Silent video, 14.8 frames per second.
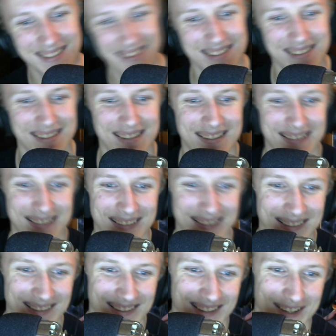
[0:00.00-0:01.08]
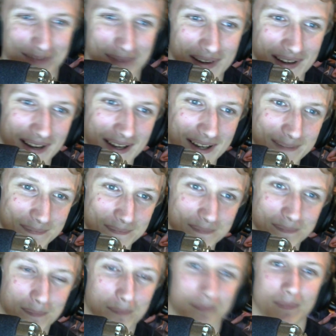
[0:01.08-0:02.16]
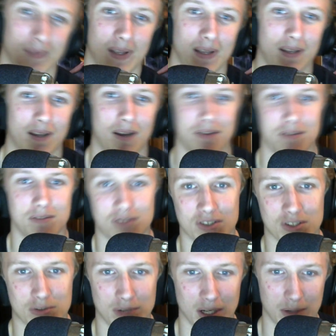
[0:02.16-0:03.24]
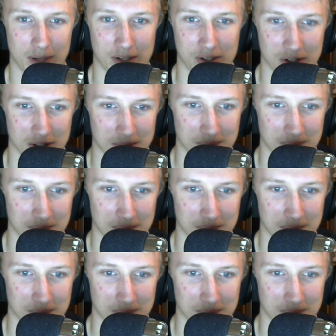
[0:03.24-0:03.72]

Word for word: but um, you know, just quick question.